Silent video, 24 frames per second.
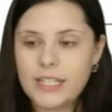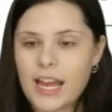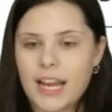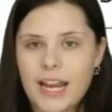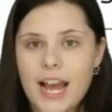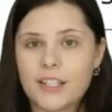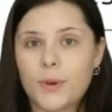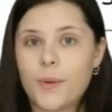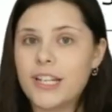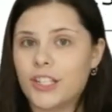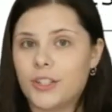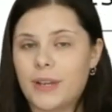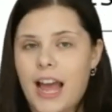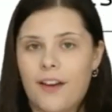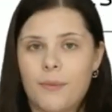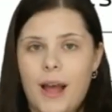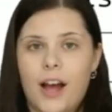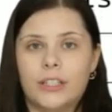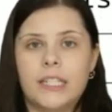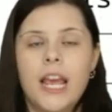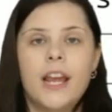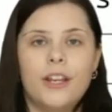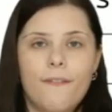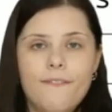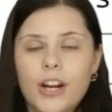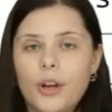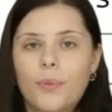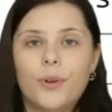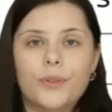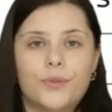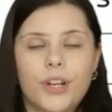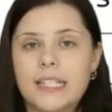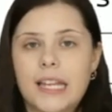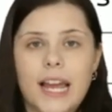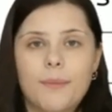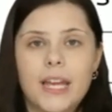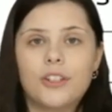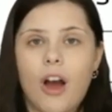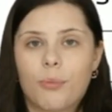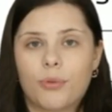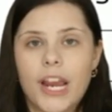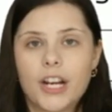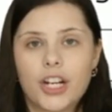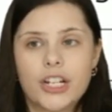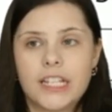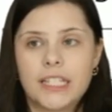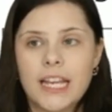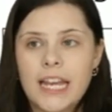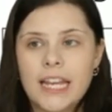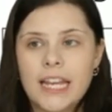a really classic beginner program.